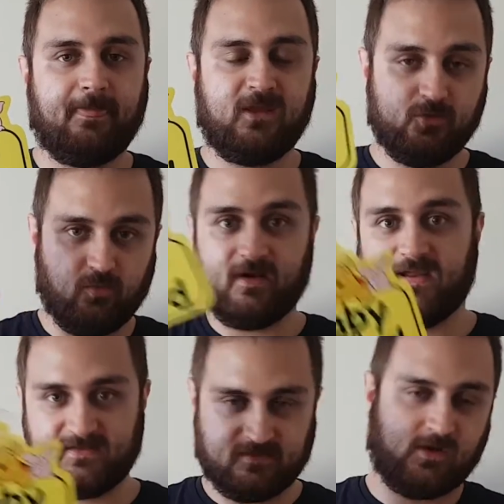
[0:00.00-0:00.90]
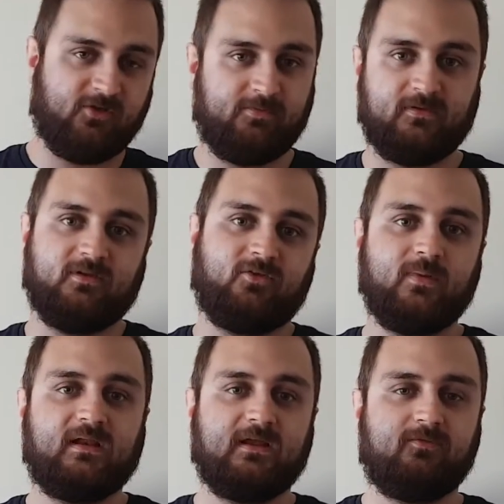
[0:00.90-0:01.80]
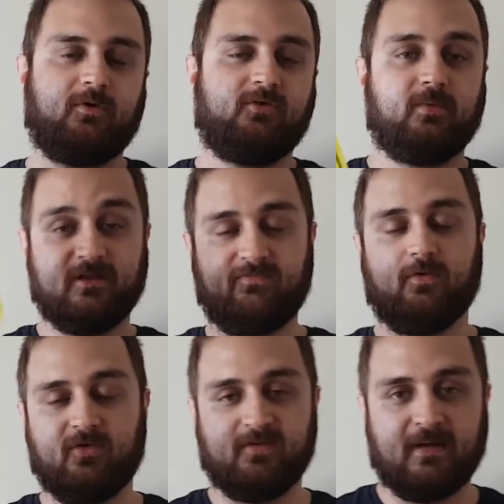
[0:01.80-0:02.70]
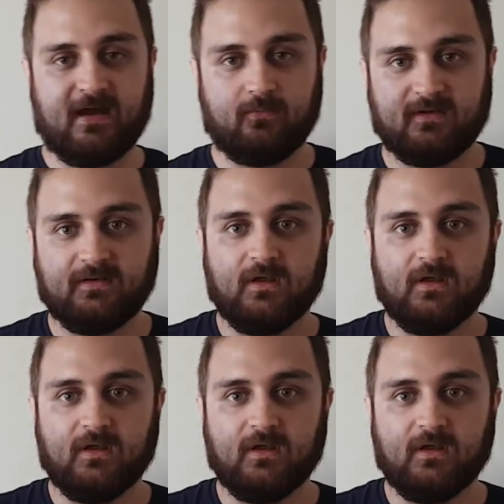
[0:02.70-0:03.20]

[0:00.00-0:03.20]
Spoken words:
you'd want to get to the hospital as quickly as possible if it was a bad one.